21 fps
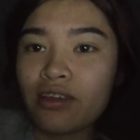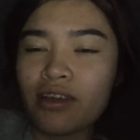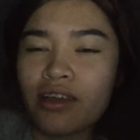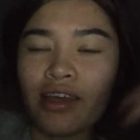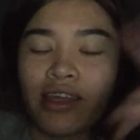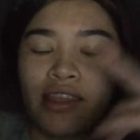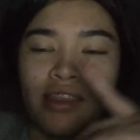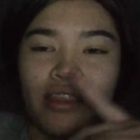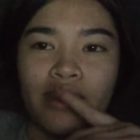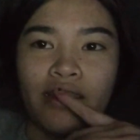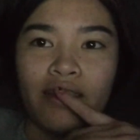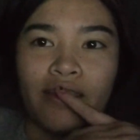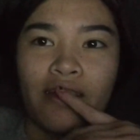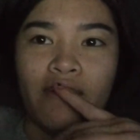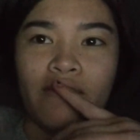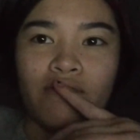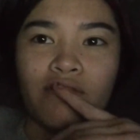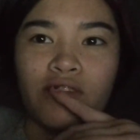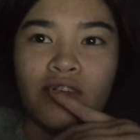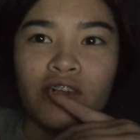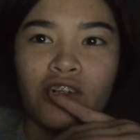I think I
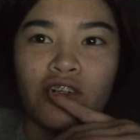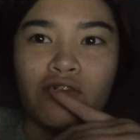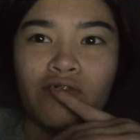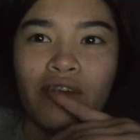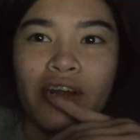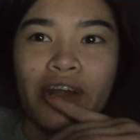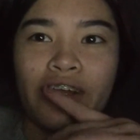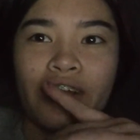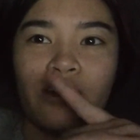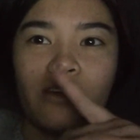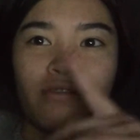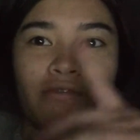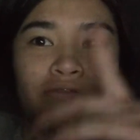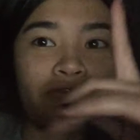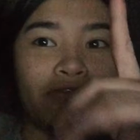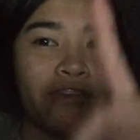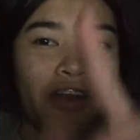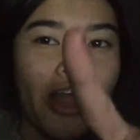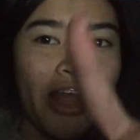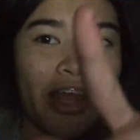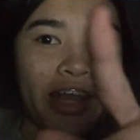finished writing on
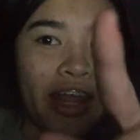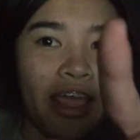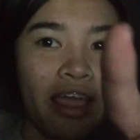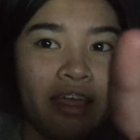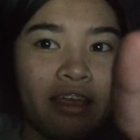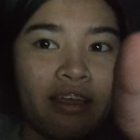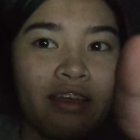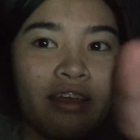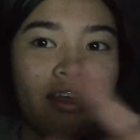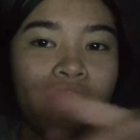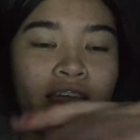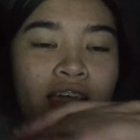Friday.